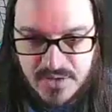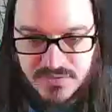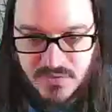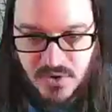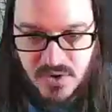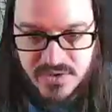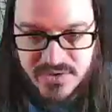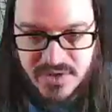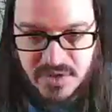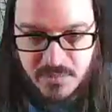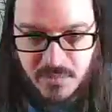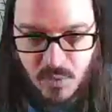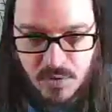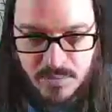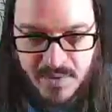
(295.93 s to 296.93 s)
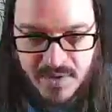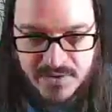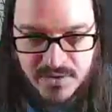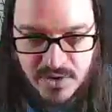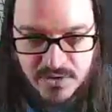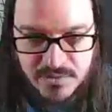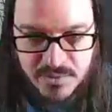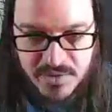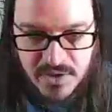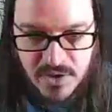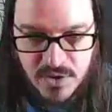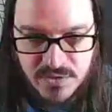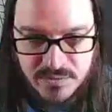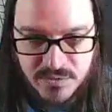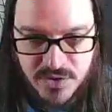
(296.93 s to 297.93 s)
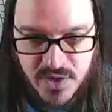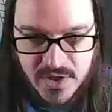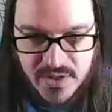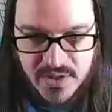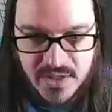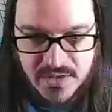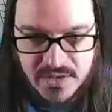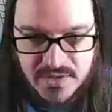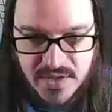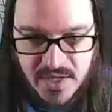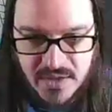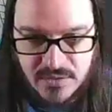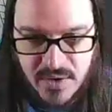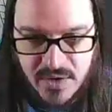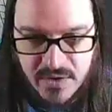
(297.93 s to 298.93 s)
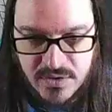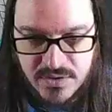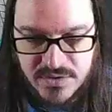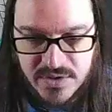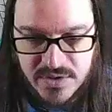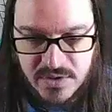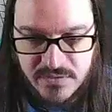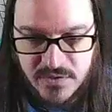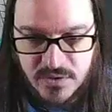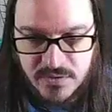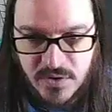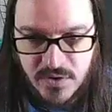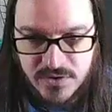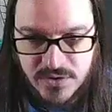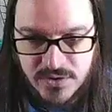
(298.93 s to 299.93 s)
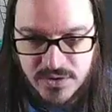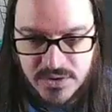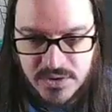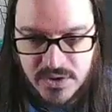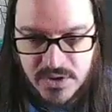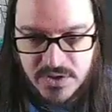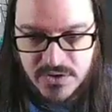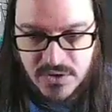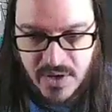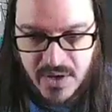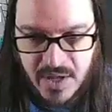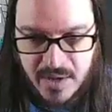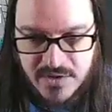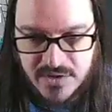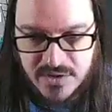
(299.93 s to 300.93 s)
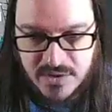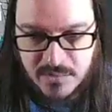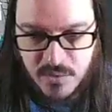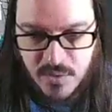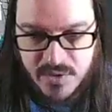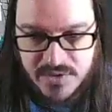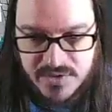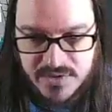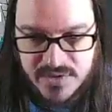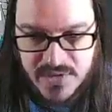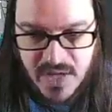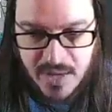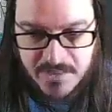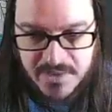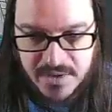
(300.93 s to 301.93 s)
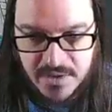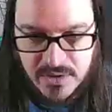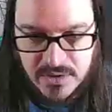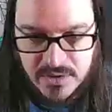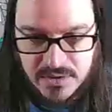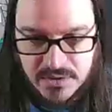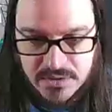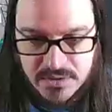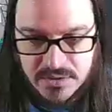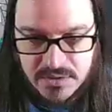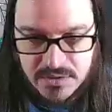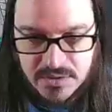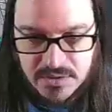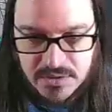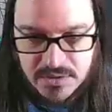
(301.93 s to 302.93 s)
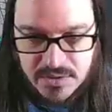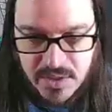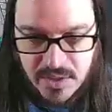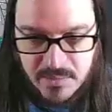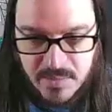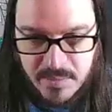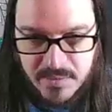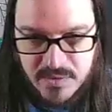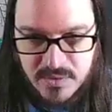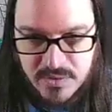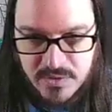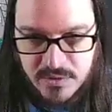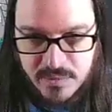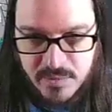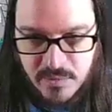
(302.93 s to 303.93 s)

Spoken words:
far as like my World Boss Ultimate goes, I'm trying to get Titan records of Universal. So actually I'm going to stop it here. Now maybe it'll do a little bit